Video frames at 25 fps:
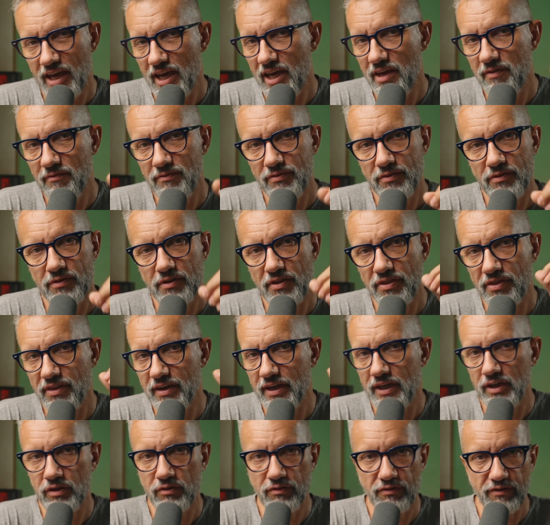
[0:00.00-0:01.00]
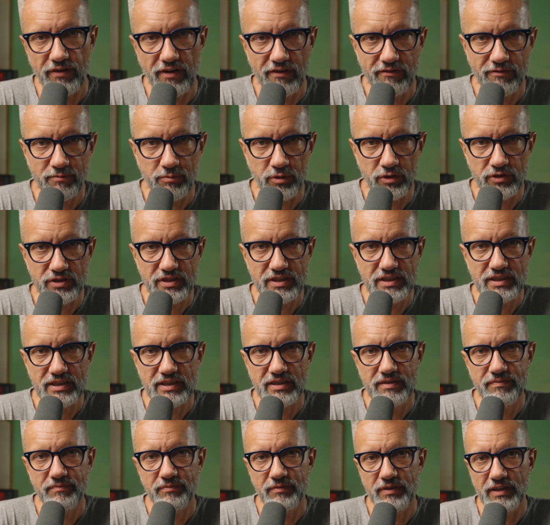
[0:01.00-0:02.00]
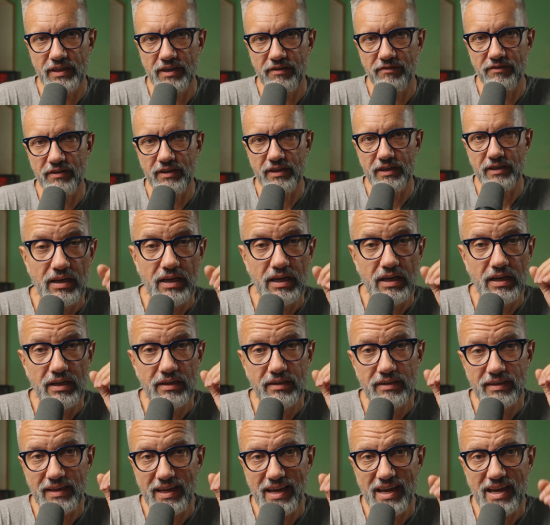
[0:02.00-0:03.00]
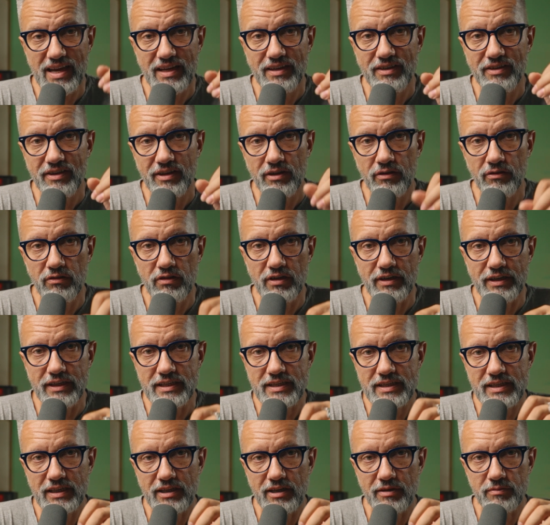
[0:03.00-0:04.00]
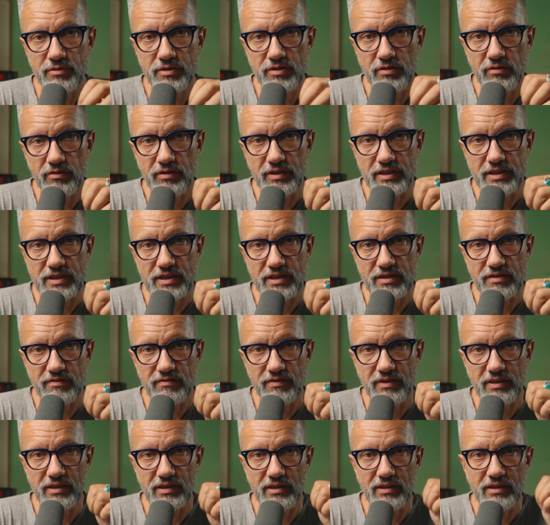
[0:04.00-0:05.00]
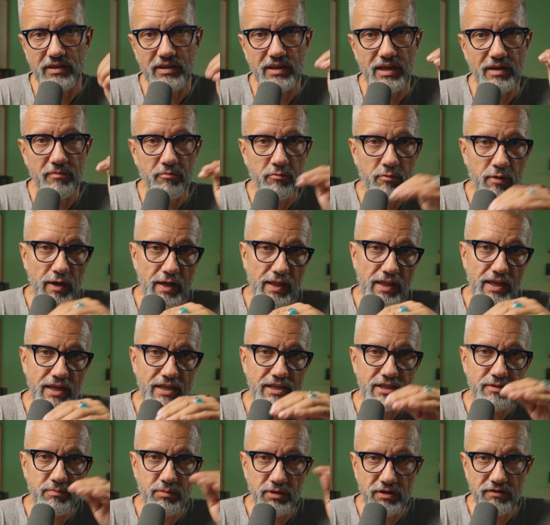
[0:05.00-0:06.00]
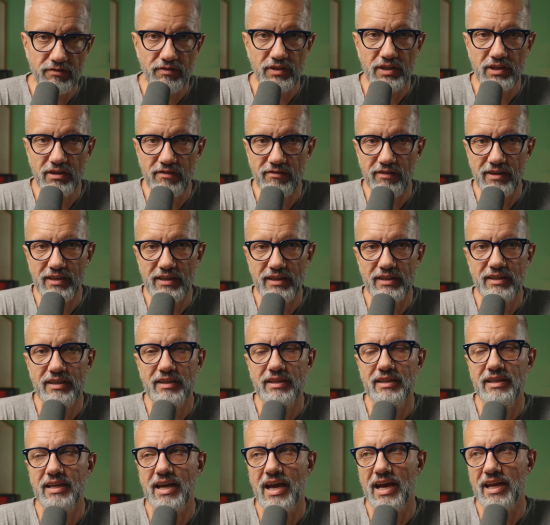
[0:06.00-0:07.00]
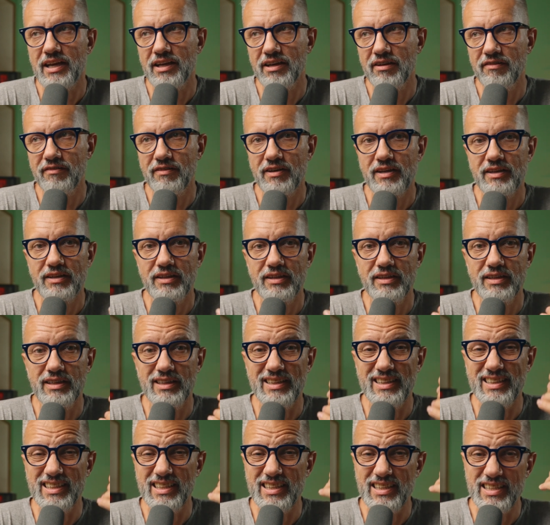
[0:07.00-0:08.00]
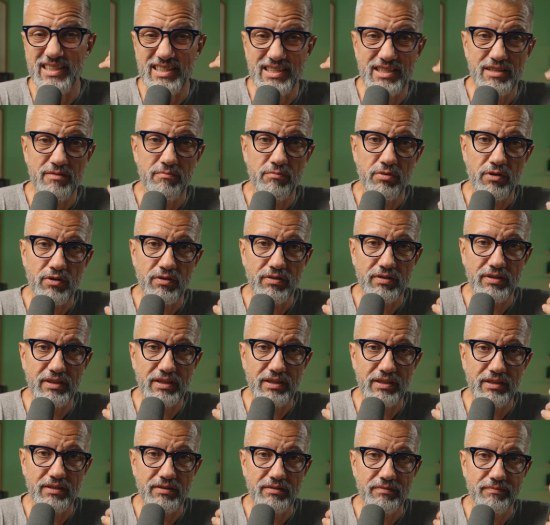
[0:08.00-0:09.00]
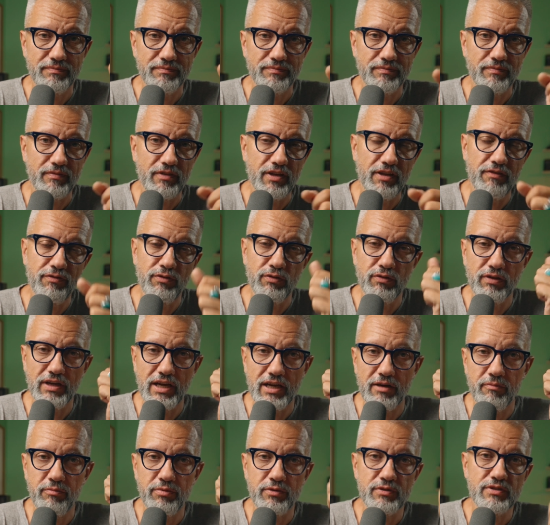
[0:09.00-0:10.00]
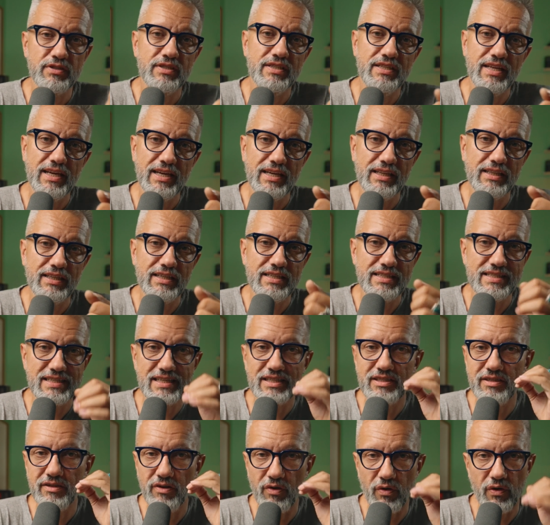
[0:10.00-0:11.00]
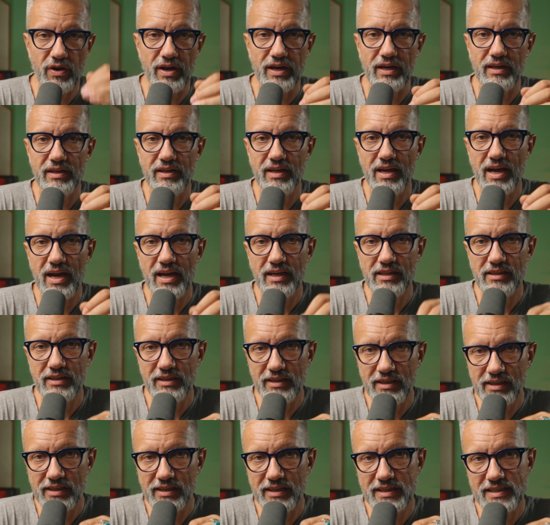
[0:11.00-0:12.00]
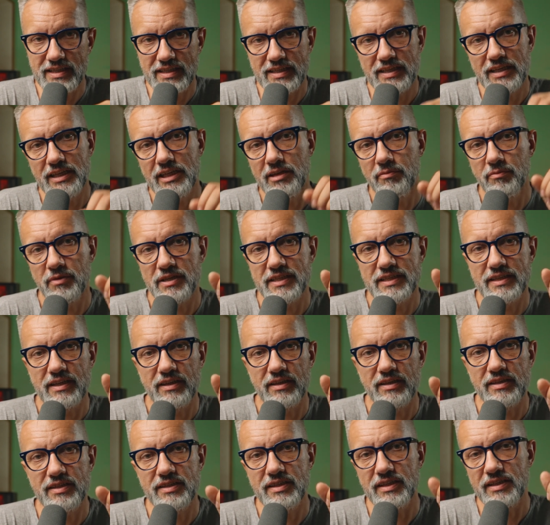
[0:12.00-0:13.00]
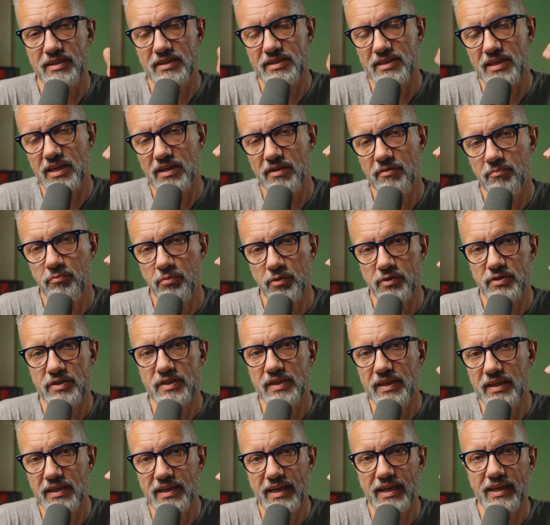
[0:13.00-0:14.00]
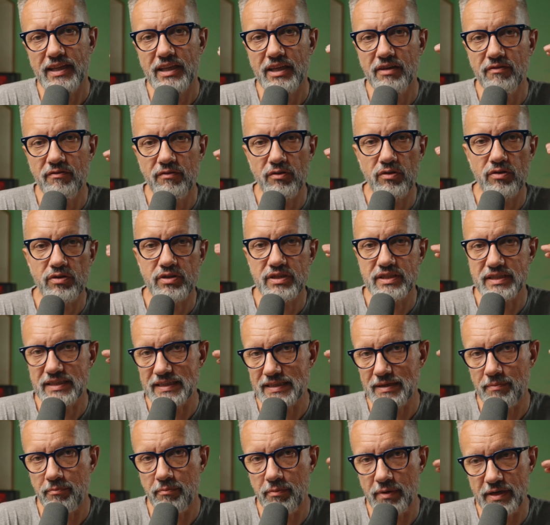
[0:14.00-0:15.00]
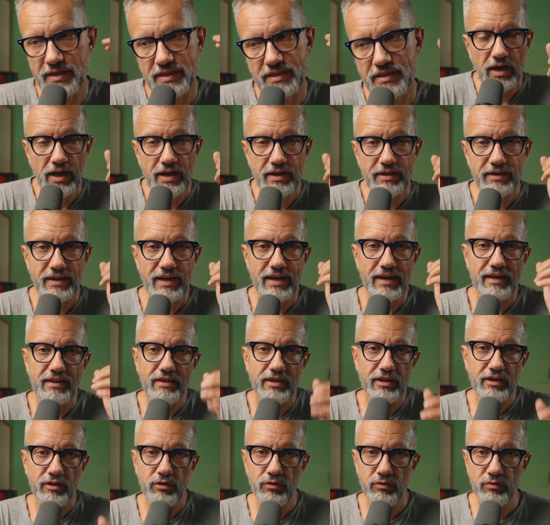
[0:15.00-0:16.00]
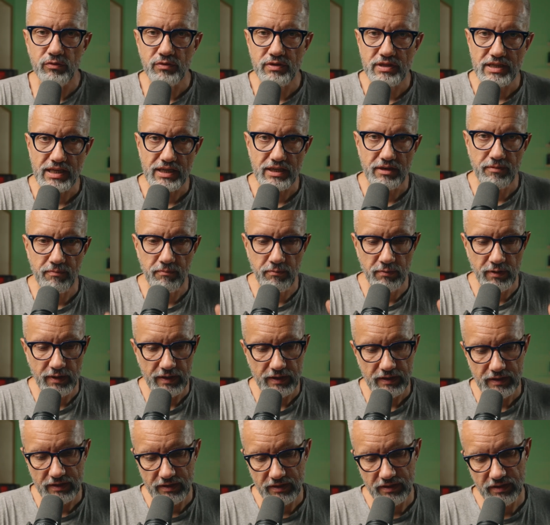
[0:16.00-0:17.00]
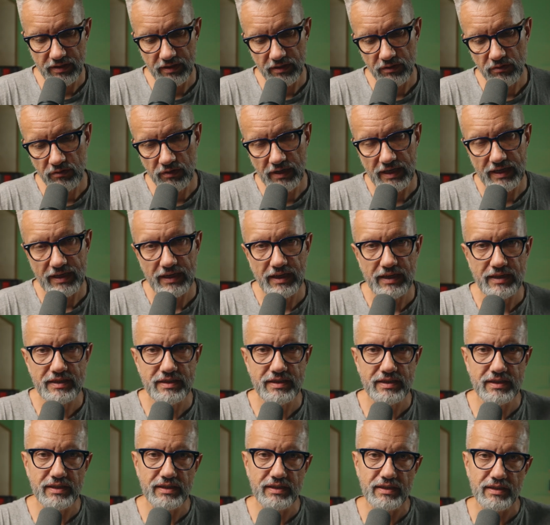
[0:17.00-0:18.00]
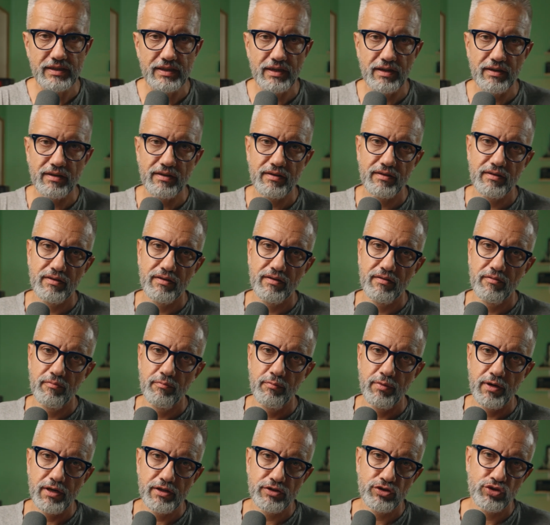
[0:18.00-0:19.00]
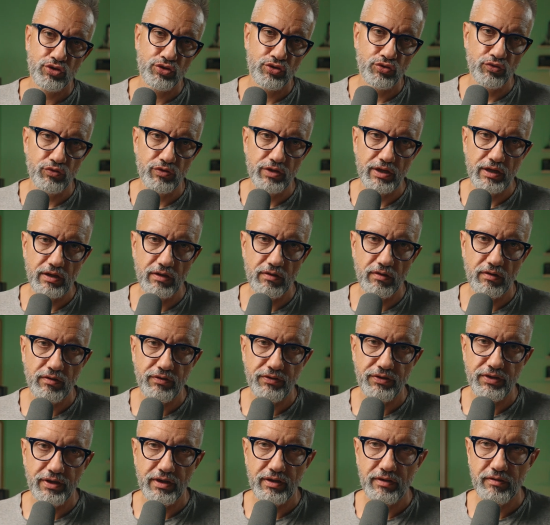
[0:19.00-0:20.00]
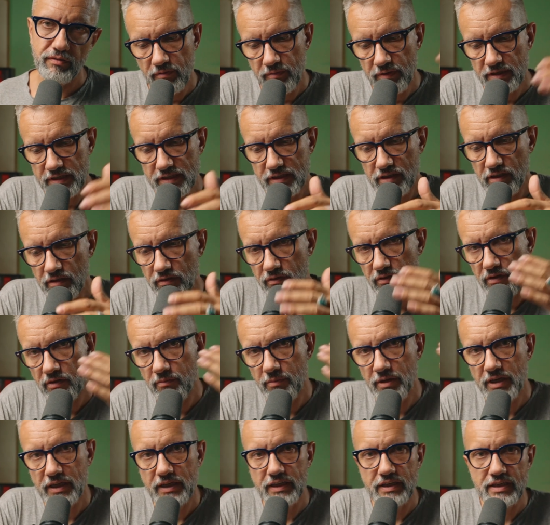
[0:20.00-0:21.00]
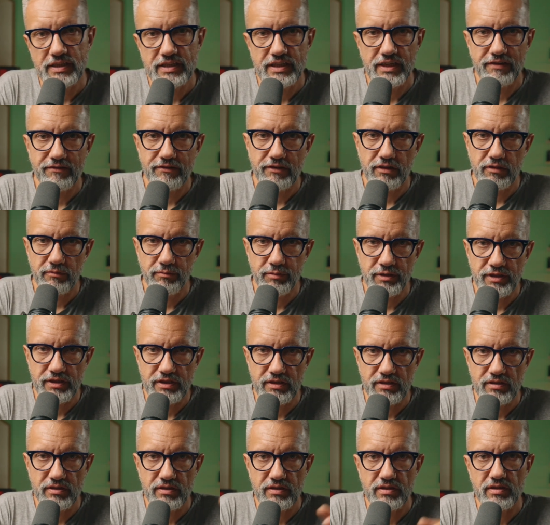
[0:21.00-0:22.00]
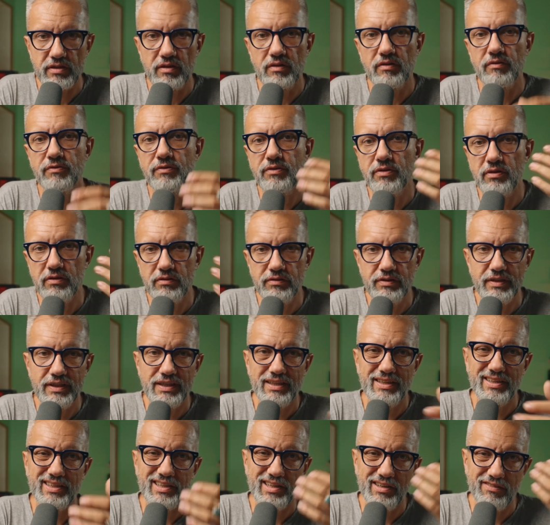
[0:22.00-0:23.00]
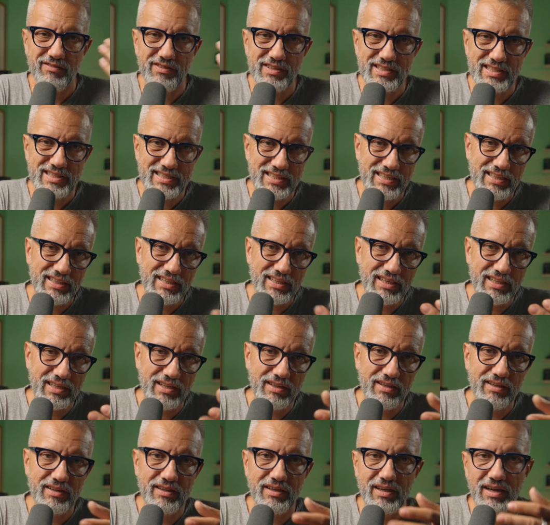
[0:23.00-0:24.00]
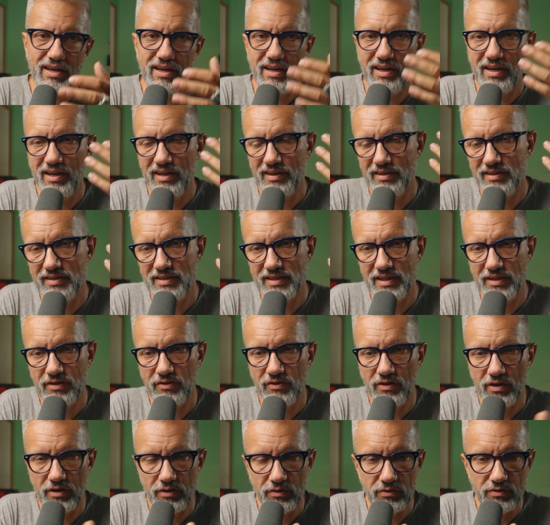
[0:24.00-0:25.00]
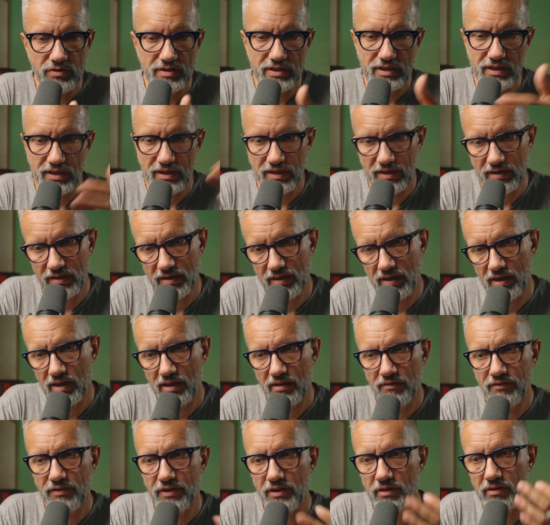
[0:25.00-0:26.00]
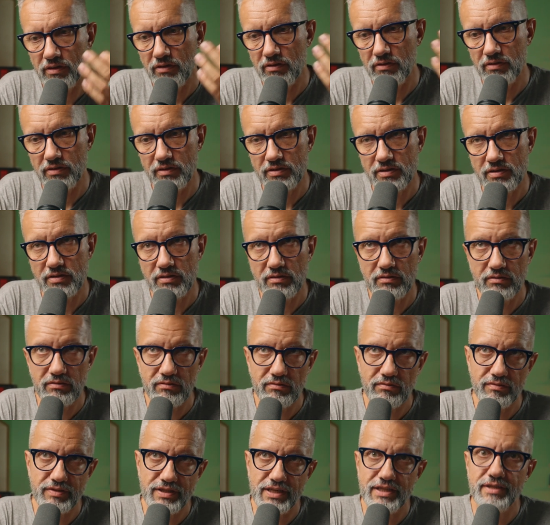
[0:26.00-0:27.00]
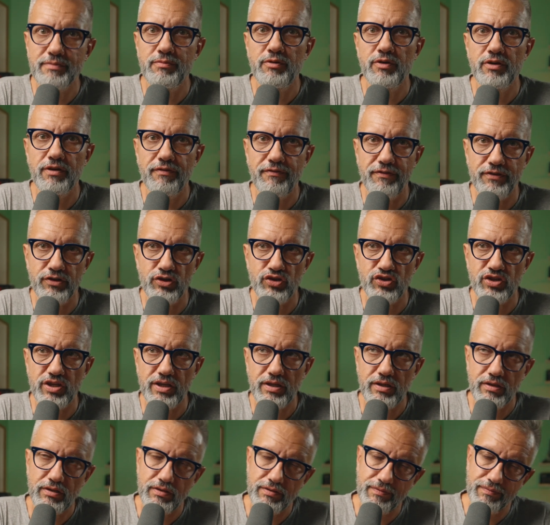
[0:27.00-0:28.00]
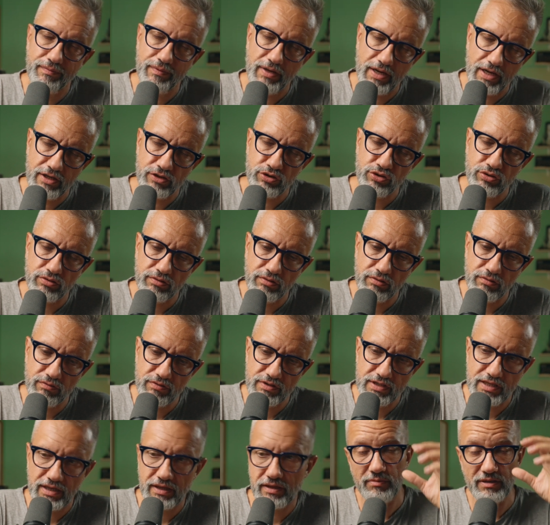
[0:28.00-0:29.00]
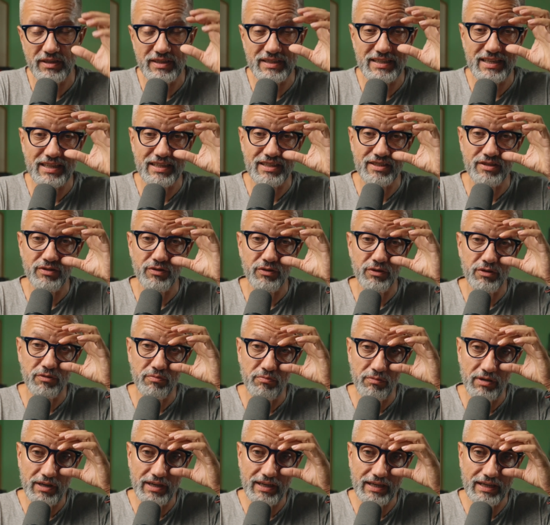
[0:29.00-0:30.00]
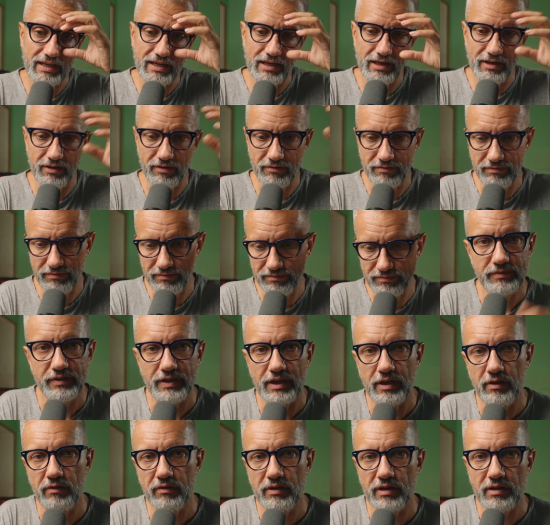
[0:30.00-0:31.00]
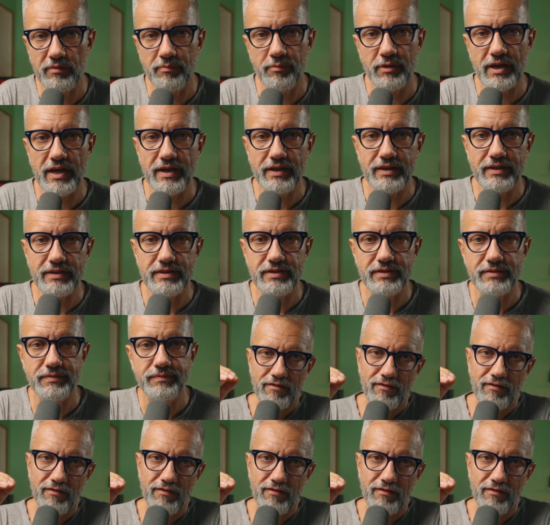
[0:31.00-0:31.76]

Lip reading: Aim for 3 to 5 posts in a week and add regular Instagram stories as well. A balance between quality and quantity is important. If you can post daily, that's great. I clearly see in my statistics that posting daily works the best. I rarely do that, but you can consider batch shooting content. Basically, you are making several pieces of content in one sitting, and then you are using it all week long. So that's more efficient. I should do that, but that is not my kind of regular practice.